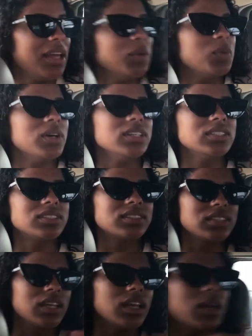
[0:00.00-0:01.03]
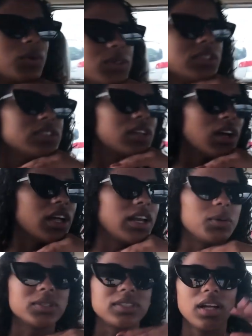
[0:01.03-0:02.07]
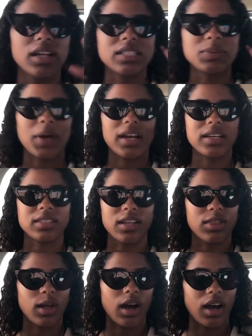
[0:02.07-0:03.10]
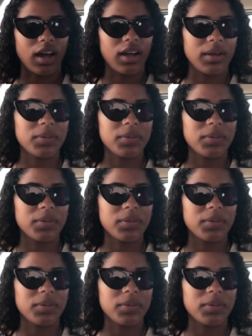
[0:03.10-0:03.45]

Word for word: you enjoy it? It was good. It was not as bad as I thought.